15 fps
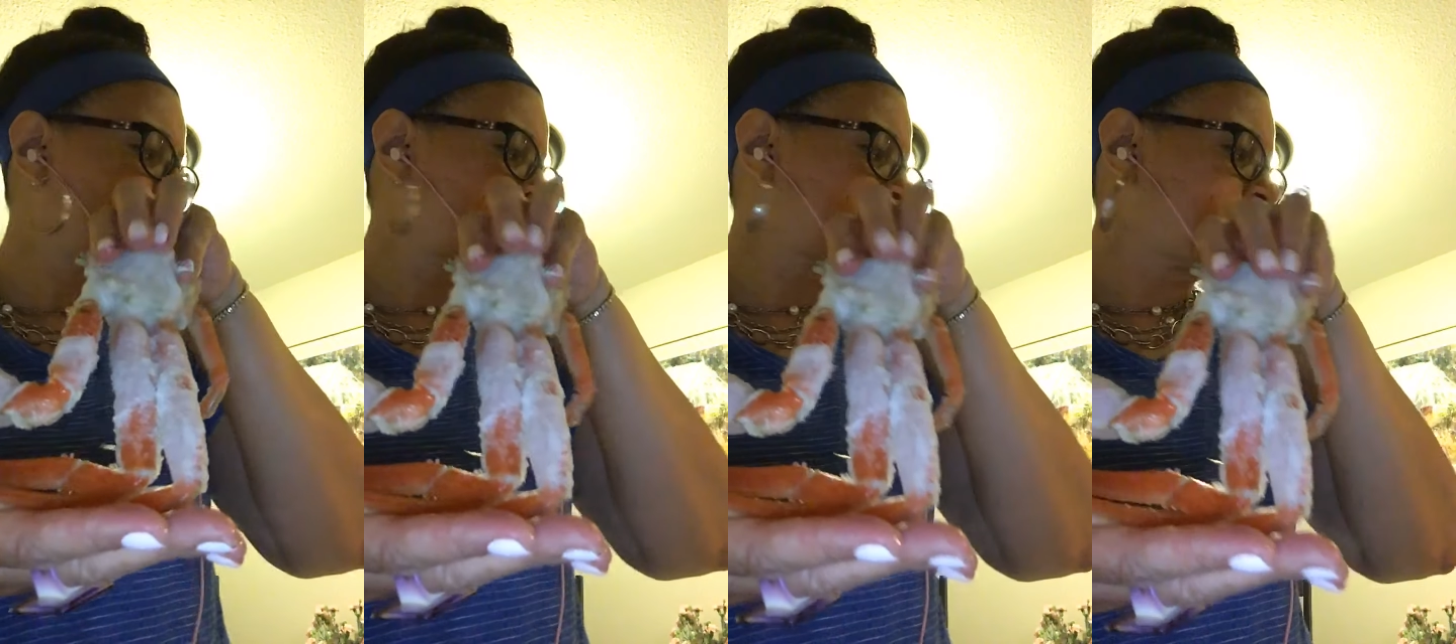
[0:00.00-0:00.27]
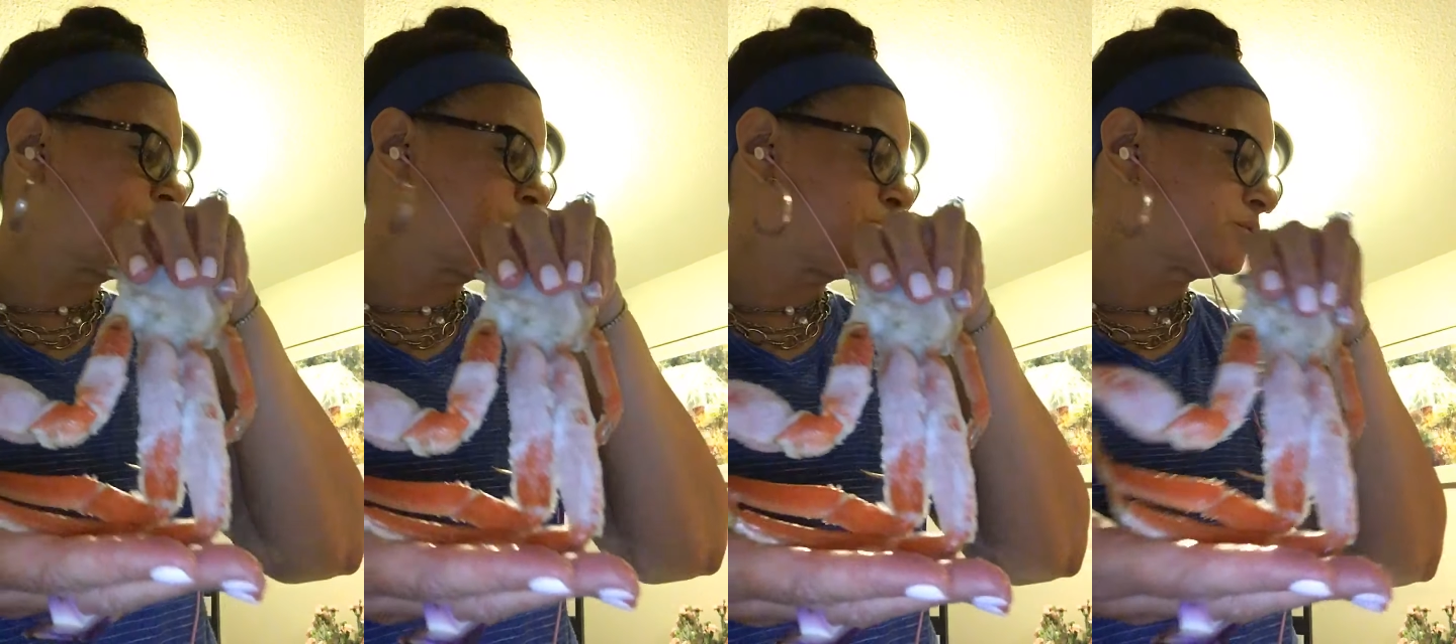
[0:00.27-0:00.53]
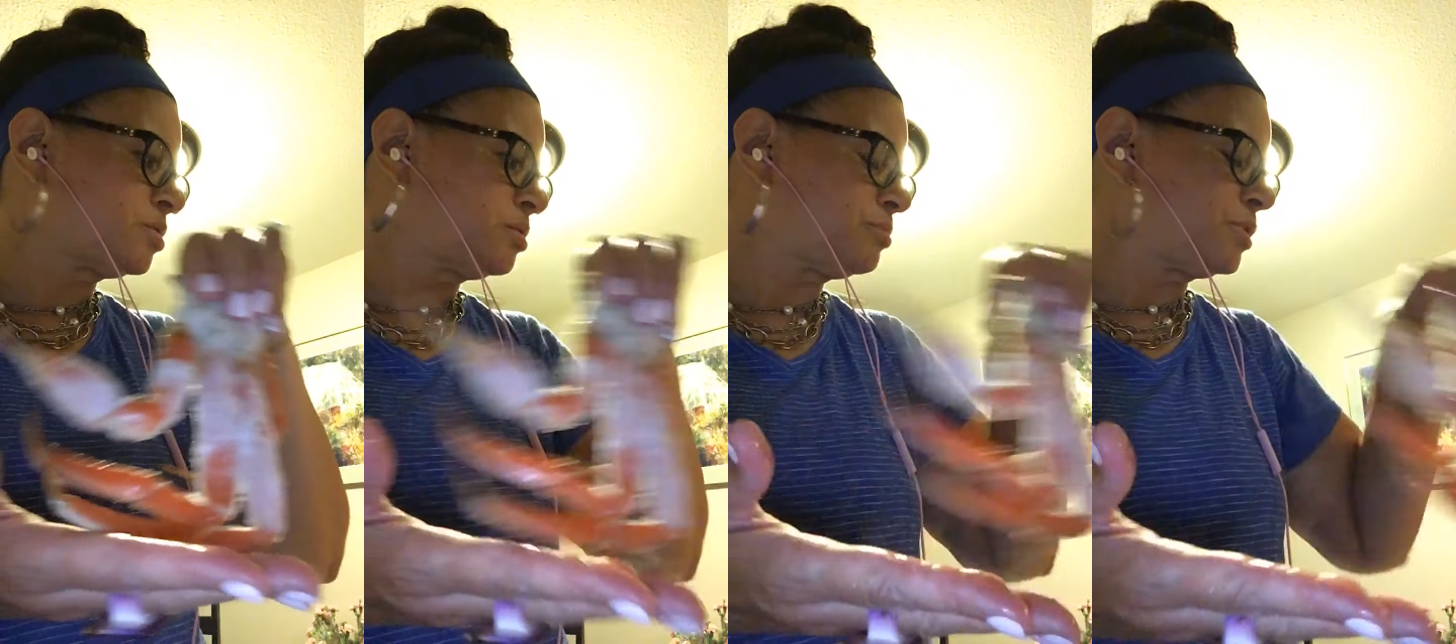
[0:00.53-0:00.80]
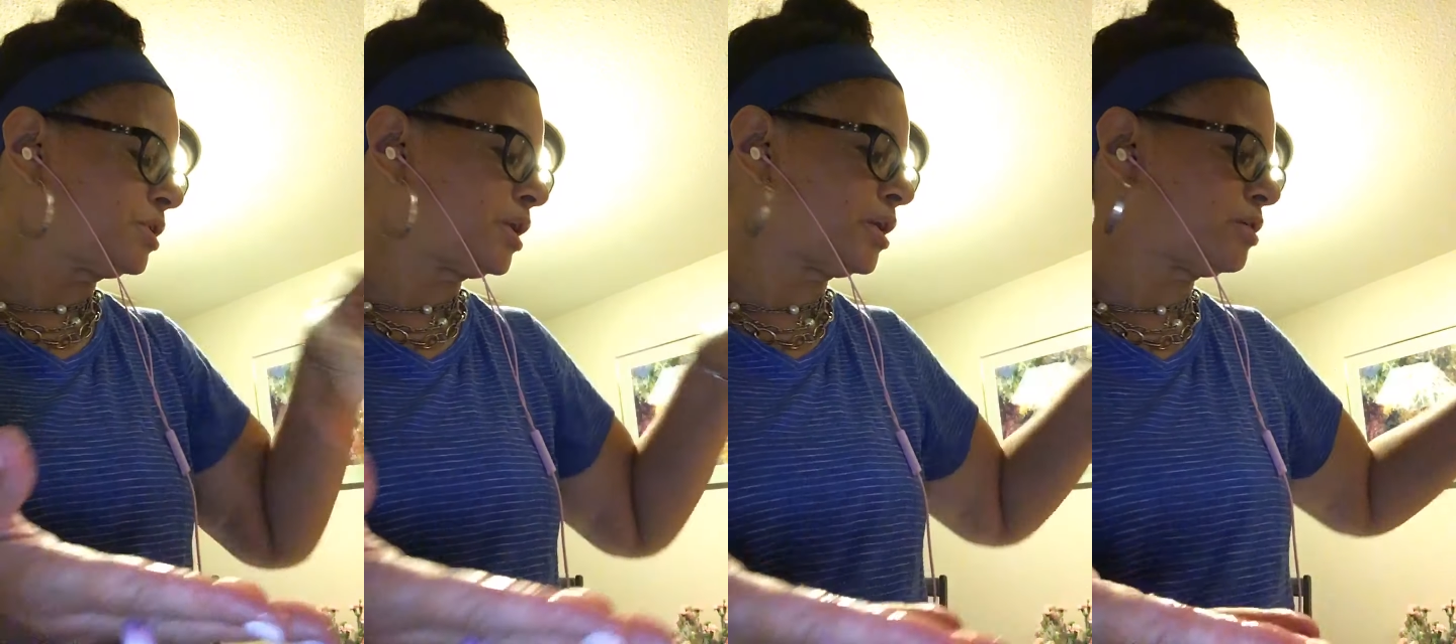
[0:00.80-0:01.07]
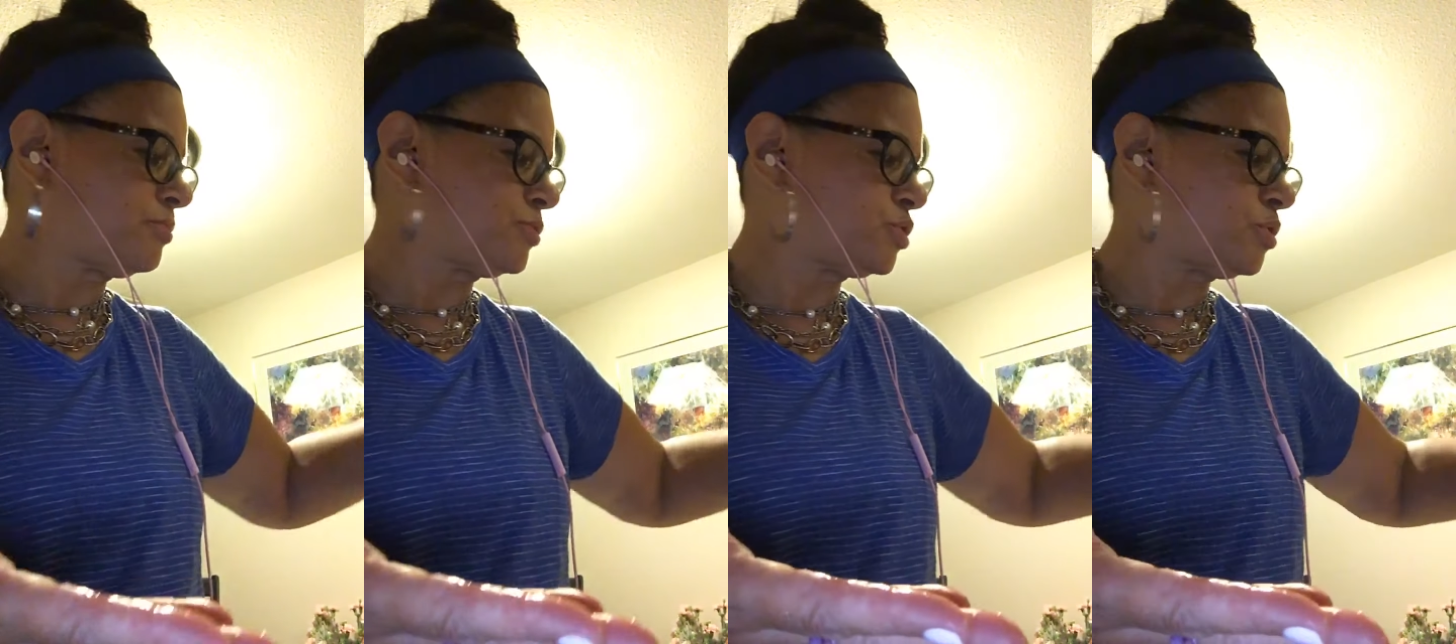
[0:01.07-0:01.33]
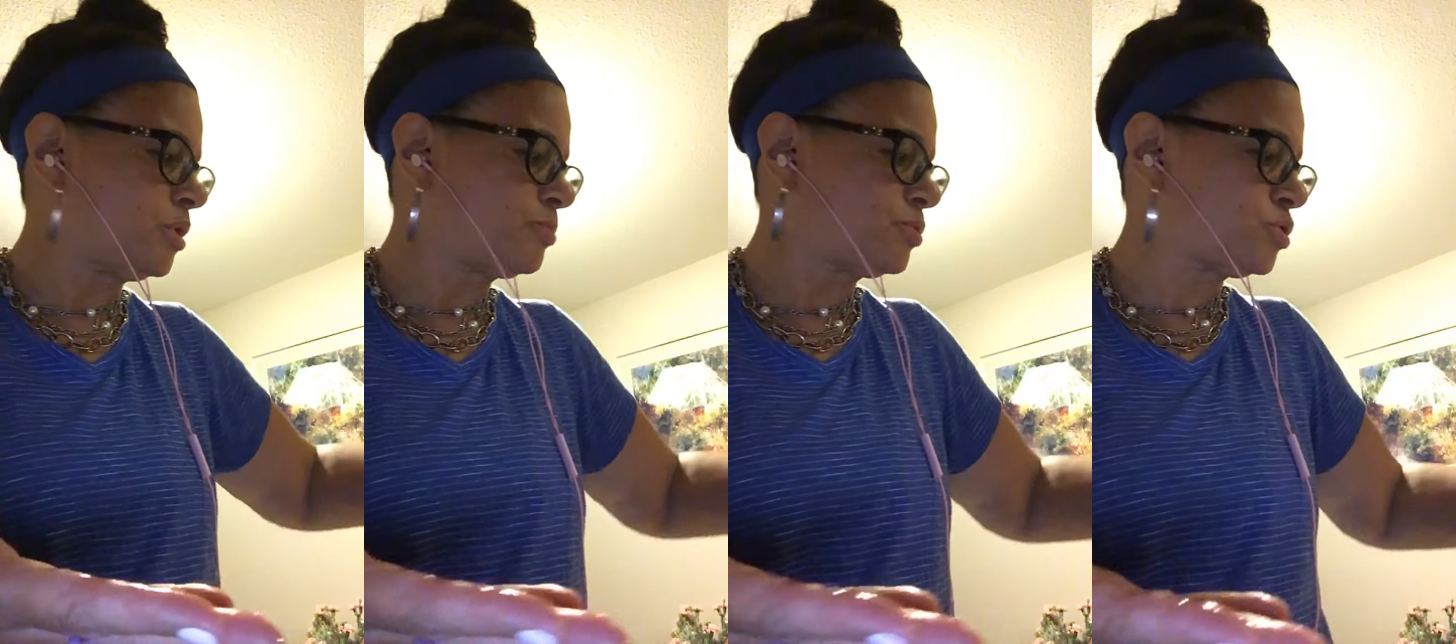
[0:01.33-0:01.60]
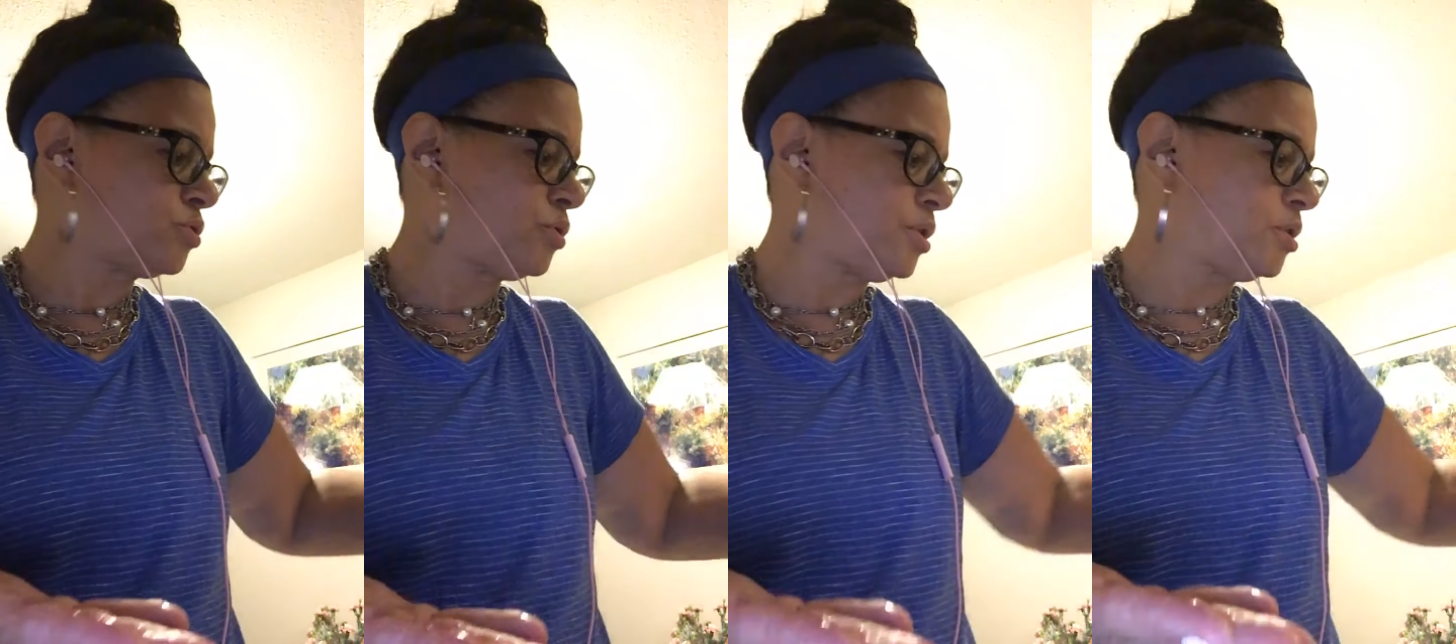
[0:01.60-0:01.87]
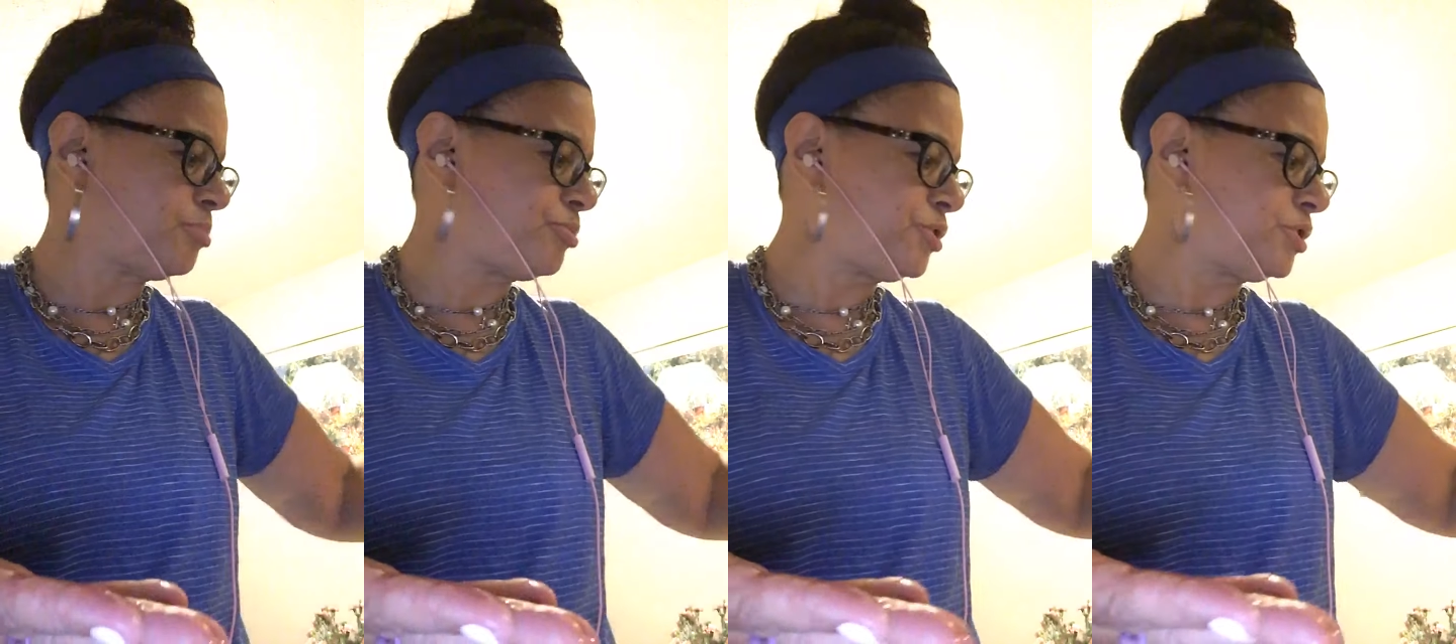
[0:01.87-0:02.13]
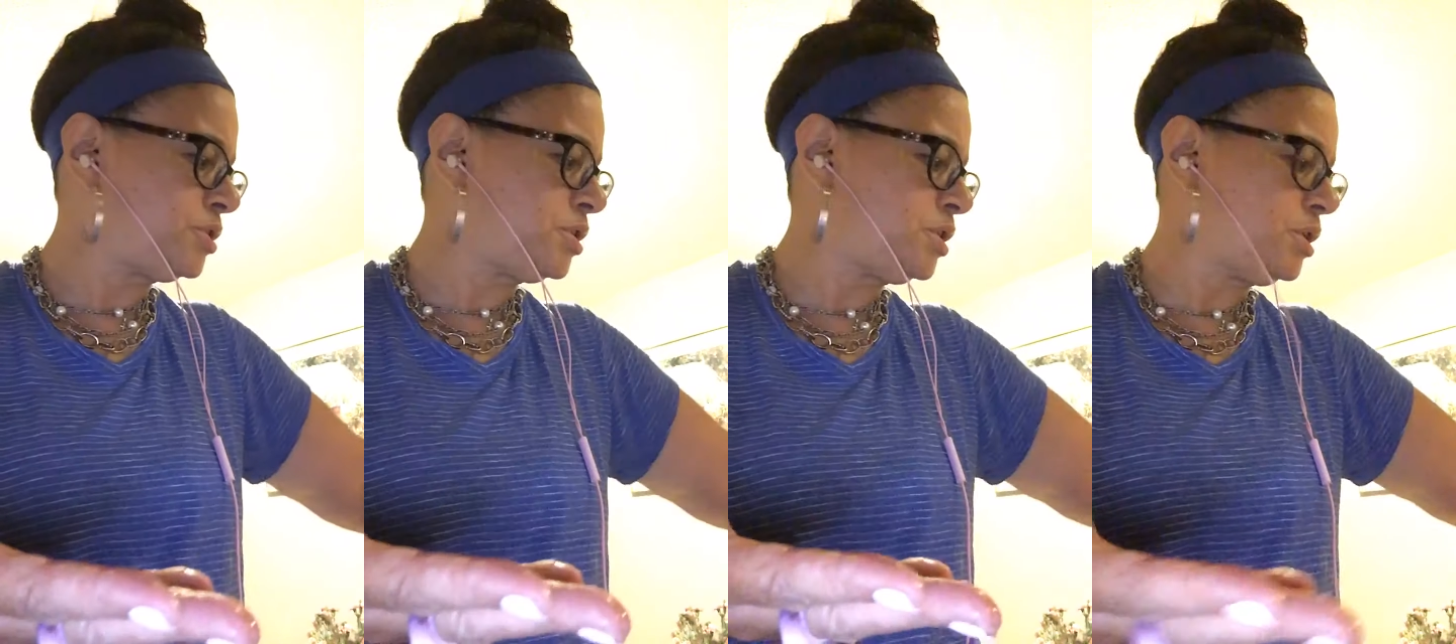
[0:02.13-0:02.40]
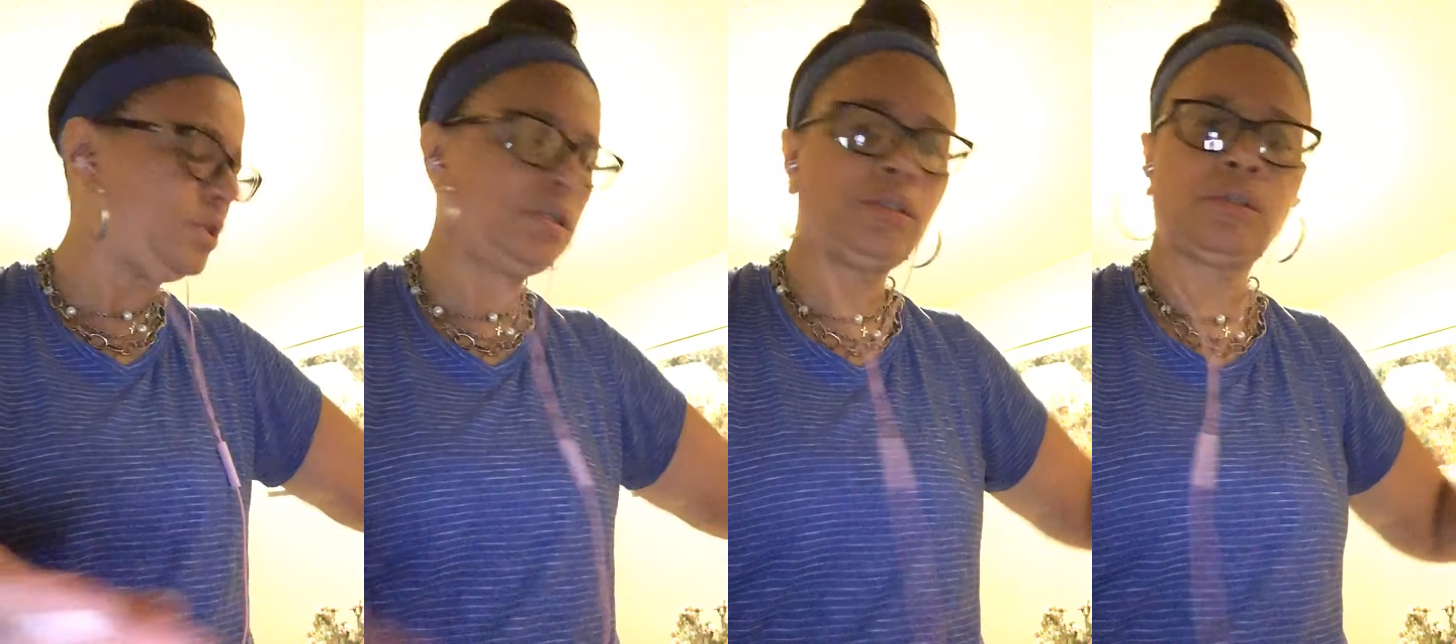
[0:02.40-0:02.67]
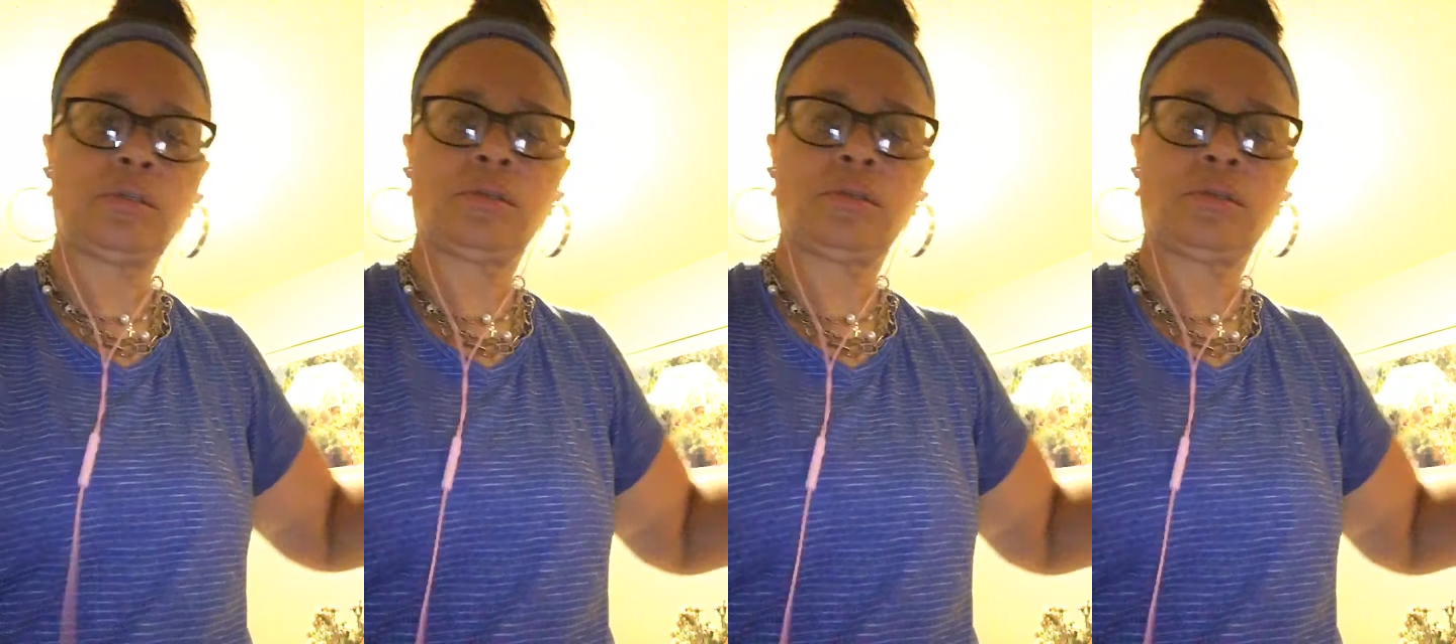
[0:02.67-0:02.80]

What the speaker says: I can get something out of them. So I'm starting to put these